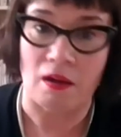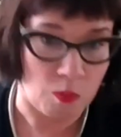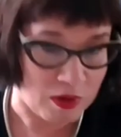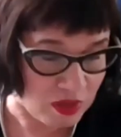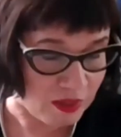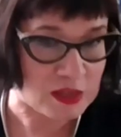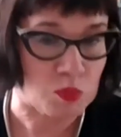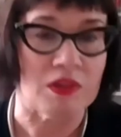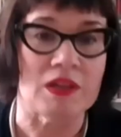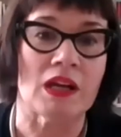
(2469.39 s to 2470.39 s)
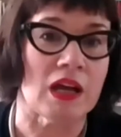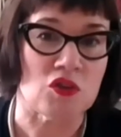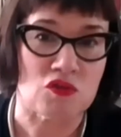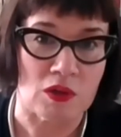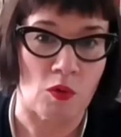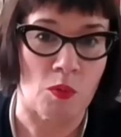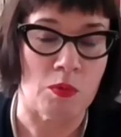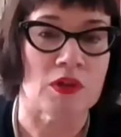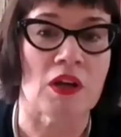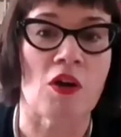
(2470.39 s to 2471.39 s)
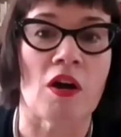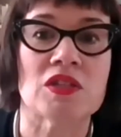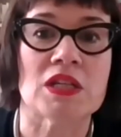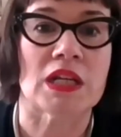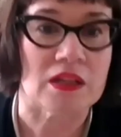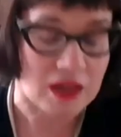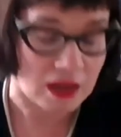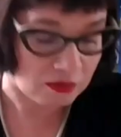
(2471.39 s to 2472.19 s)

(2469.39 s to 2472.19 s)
Whether that's within a country or within a continent, I